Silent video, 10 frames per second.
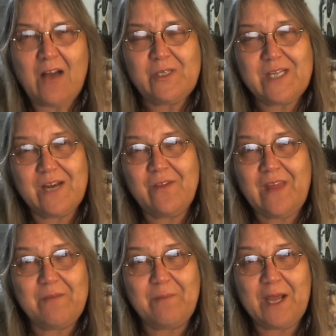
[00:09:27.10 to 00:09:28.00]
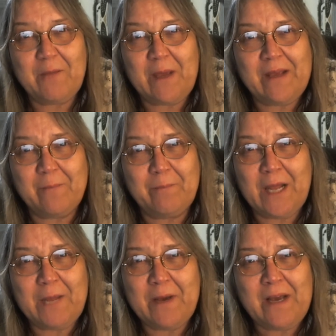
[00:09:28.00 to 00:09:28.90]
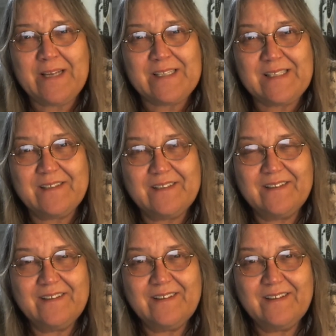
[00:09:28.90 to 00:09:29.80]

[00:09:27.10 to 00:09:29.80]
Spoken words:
How dare they blame us?